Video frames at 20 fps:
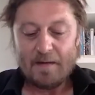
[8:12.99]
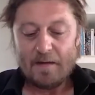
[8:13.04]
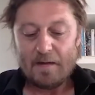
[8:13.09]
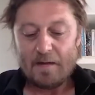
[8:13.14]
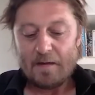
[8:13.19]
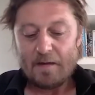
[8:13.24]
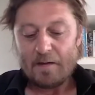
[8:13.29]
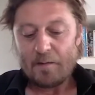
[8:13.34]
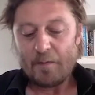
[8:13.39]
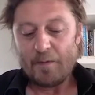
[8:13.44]

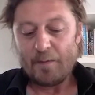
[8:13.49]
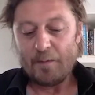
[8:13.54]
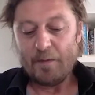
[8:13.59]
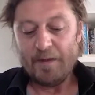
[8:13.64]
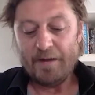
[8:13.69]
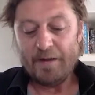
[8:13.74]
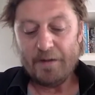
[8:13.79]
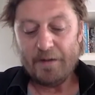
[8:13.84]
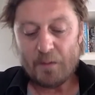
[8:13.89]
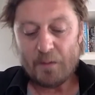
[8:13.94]
we
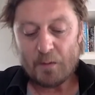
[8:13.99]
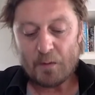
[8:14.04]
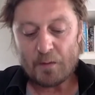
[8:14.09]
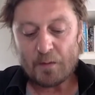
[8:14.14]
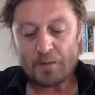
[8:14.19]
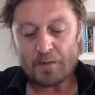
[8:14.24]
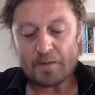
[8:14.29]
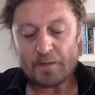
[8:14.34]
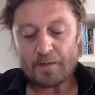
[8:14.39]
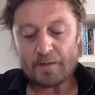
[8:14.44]

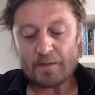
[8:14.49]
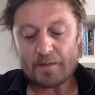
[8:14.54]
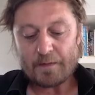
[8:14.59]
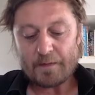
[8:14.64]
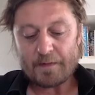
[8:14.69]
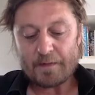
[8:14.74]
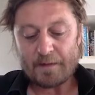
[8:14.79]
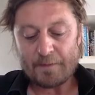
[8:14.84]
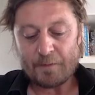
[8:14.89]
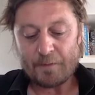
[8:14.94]
use
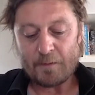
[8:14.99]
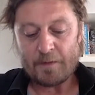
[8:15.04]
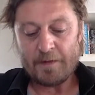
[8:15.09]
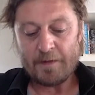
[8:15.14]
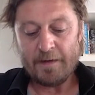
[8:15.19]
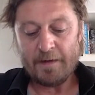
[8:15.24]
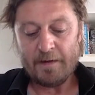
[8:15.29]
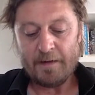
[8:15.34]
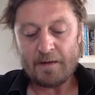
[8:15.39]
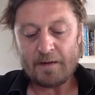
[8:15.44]

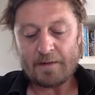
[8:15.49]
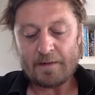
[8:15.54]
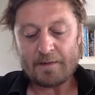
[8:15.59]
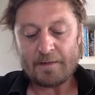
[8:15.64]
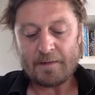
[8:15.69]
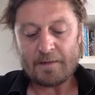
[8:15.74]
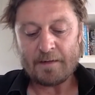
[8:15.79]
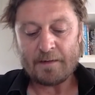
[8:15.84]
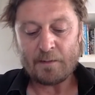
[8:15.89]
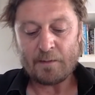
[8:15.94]
scaffolding at
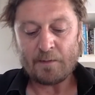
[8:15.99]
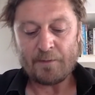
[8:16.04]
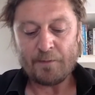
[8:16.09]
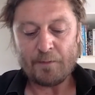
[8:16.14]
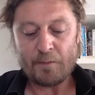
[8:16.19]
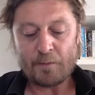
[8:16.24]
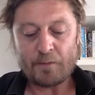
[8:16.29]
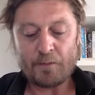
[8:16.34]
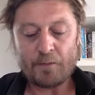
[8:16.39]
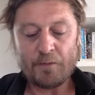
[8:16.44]

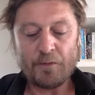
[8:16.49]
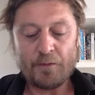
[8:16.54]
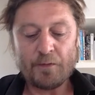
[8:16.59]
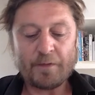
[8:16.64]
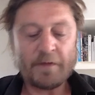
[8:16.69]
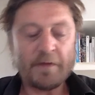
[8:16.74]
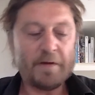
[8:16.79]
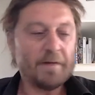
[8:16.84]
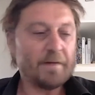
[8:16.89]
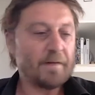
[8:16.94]
1024 Studio
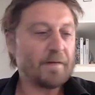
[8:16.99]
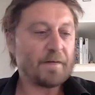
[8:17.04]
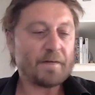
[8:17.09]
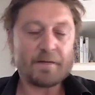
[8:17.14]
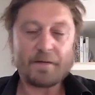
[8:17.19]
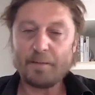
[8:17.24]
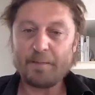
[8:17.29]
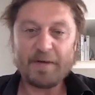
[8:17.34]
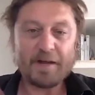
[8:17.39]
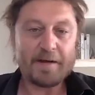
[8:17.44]
since
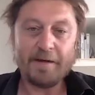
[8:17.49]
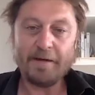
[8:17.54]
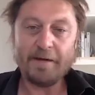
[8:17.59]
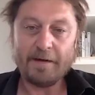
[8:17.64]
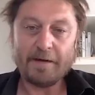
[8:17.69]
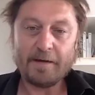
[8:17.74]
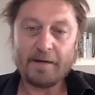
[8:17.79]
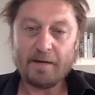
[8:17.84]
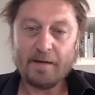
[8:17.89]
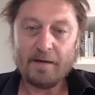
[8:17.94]
the
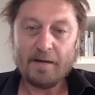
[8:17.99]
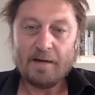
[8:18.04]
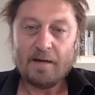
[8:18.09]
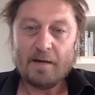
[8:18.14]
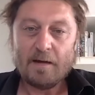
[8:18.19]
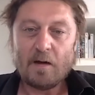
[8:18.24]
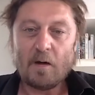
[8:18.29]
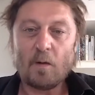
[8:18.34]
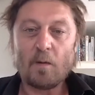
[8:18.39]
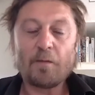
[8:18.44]
beginning.
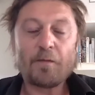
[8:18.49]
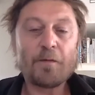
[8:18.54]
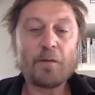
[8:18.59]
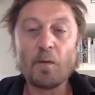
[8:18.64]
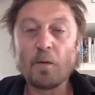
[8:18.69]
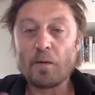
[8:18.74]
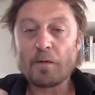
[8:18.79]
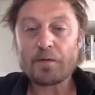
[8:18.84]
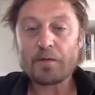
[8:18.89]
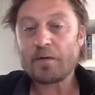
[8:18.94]
Our
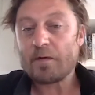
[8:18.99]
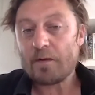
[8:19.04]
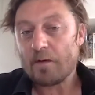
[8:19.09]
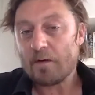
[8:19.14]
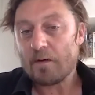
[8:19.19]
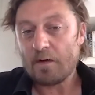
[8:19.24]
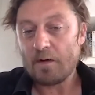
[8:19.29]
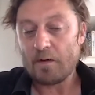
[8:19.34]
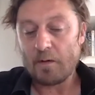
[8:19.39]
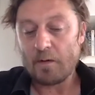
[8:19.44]
first
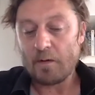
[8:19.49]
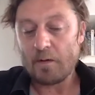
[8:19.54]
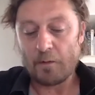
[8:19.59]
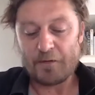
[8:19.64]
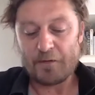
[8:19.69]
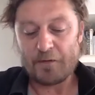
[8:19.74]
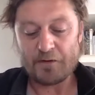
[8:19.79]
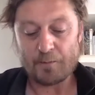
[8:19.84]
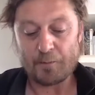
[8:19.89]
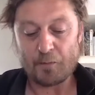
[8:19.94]

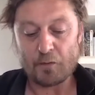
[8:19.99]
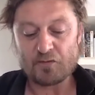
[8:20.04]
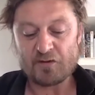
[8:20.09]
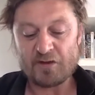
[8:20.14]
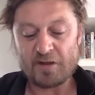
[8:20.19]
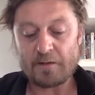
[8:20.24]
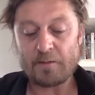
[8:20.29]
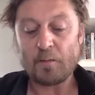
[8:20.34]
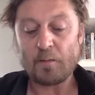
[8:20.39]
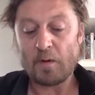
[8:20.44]
official
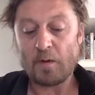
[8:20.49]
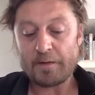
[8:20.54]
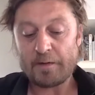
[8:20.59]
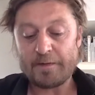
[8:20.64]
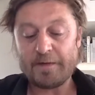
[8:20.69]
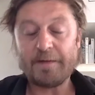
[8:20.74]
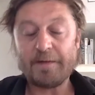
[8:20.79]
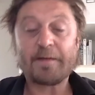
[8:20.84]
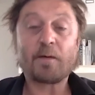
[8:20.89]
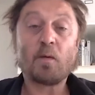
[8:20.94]
project
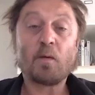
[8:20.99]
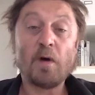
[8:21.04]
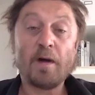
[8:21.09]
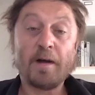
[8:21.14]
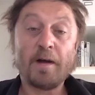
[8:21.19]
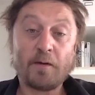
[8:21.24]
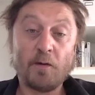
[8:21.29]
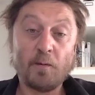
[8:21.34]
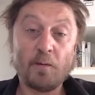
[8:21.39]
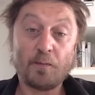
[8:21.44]
was the Square
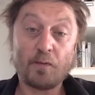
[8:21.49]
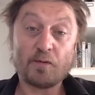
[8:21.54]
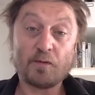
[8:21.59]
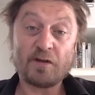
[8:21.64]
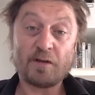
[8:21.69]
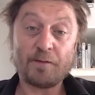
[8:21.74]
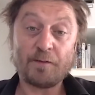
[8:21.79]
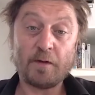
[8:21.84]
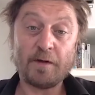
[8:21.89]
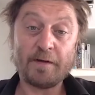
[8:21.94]
Cube
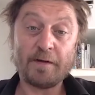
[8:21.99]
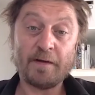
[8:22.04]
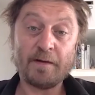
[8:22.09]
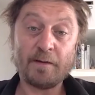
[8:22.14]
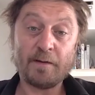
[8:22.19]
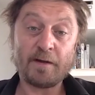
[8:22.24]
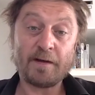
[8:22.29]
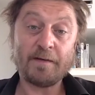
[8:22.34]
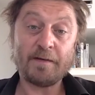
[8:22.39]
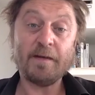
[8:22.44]
project for Etienne de
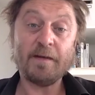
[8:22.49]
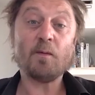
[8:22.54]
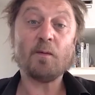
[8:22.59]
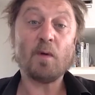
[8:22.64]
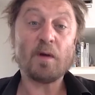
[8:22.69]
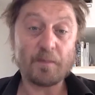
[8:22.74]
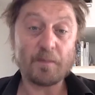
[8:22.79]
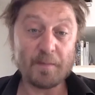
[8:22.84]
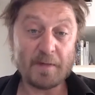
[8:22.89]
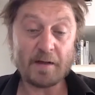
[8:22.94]
Précy. It
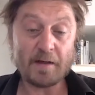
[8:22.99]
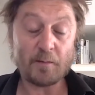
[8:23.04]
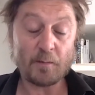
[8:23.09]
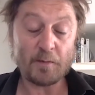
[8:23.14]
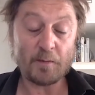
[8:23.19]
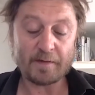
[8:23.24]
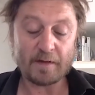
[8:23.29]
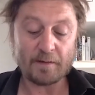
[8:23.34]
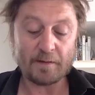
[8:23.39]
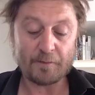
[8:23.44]
was made
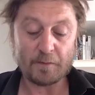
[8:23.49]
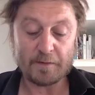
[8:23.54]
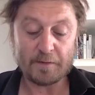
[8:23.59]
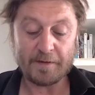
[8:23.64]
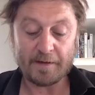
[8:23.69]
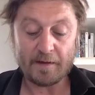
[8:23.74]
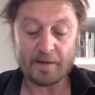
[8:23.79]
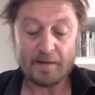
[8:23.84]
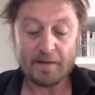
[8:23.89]
with scaffolding.